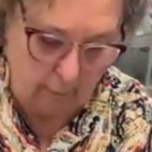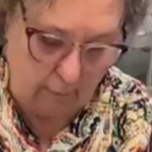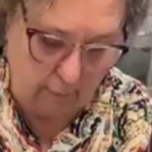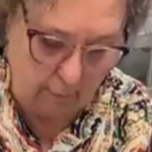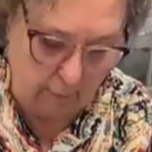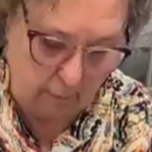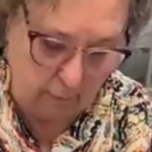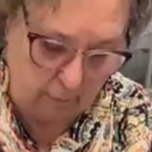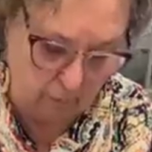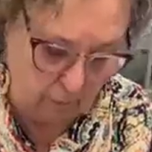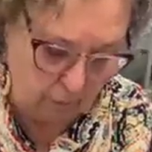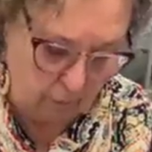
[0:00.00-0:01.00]
Okay,
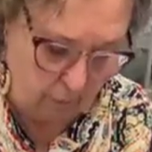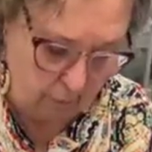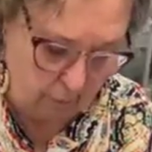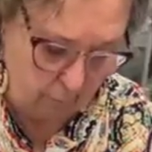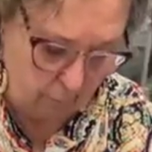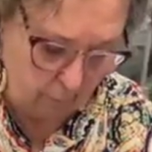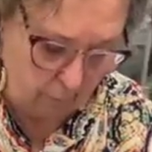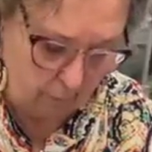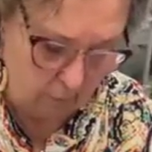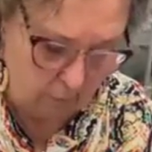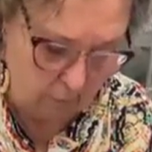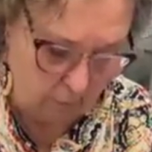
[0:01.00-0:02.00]
because there's a lot of them.
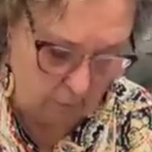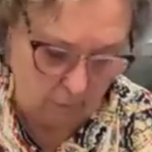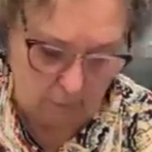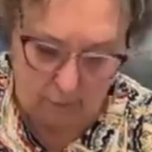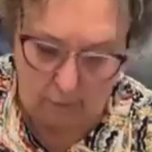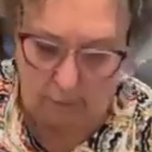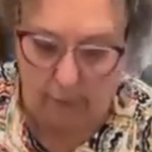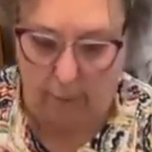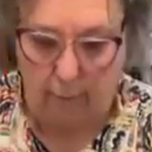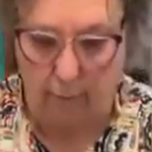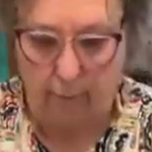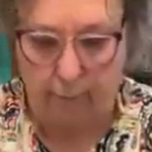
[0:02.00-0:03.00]

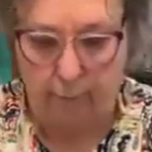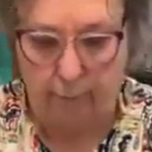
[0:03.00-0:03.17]
Okay.